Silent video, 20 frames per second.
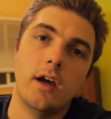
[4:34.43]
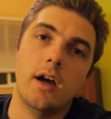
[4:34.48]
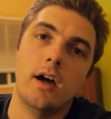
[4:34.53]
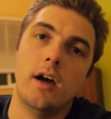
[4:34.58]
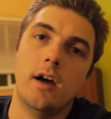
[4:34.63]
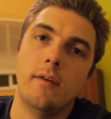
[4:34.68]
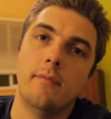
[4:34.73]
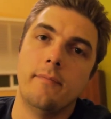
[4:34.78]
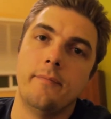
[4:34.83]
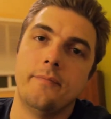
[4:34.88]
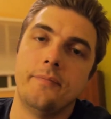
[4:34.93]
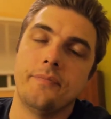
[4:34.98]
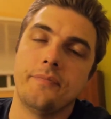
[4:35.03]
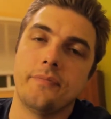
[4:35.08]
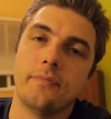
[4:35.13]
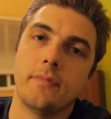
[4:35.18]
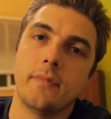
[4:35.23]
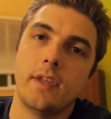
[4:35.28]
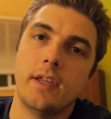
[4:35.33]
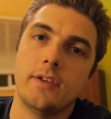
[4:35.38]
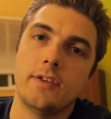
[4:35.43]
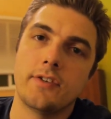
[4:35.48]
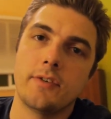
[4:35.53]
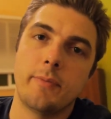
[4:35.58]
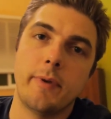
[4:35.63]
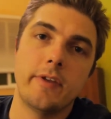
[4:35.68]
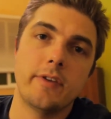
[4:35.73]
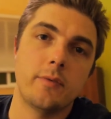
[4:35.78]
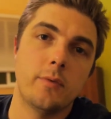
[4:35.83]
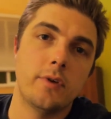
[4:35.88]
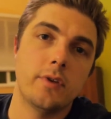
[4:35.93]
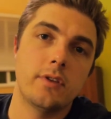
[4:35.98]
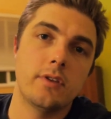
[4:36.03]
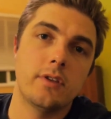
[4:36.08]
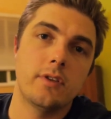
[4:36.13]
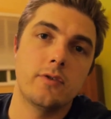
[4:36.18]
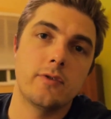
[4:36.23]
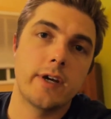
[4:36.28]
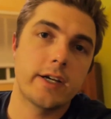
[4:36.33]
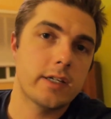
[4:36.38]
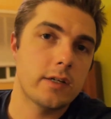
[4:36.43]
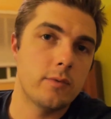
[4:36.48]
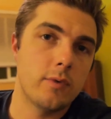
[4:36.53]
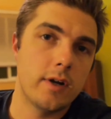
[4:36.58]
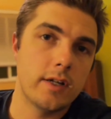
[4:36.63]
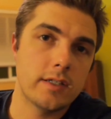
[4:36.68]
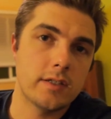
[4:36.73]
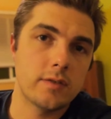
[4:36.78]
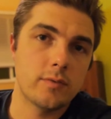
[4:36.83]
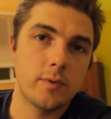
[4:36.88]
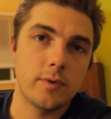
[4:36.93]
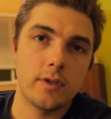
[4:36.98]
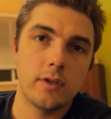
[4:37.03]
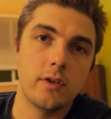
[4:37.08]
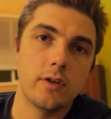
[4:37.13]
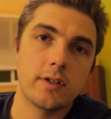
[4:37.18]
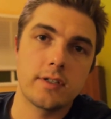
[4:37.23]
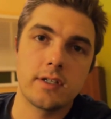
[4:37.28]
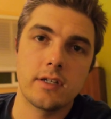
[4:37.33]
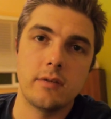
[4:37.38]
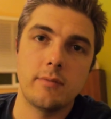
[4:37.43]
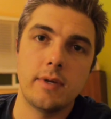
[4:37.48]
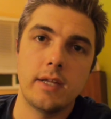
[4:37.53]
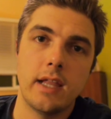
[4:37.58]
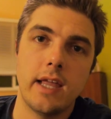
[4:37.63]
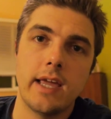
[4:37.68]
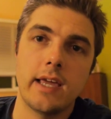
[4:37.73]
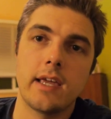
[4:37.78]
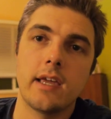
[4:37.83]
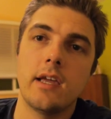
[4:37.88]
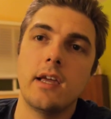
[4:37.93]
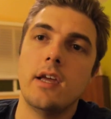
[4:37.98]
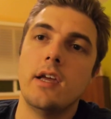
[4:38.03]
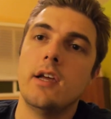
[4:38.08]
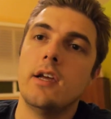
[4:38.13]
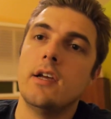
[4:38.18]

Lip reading: It just depends on what the director wants, what the look's going to be like.